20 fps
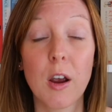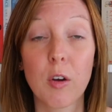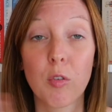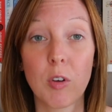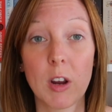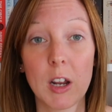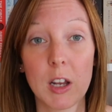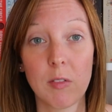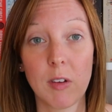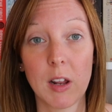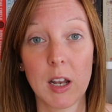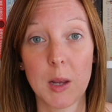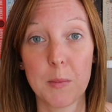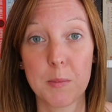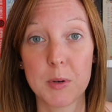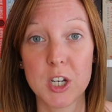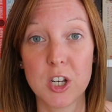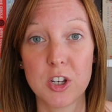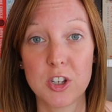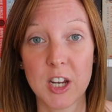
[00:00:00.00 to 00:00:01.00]
I really, really
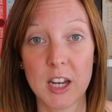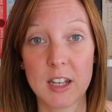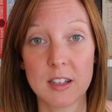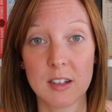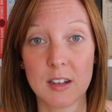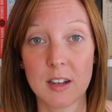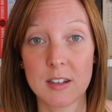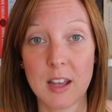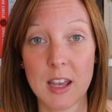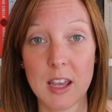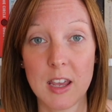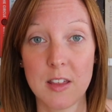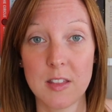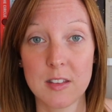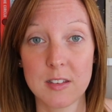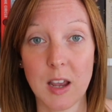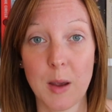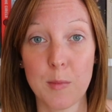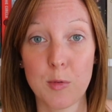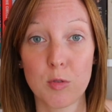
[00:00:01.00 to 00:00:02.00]
appreciated her
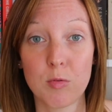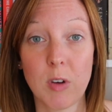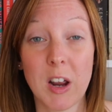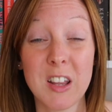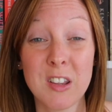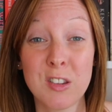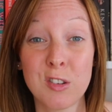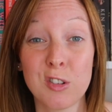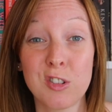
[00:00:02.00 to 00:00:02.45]
taking the time to write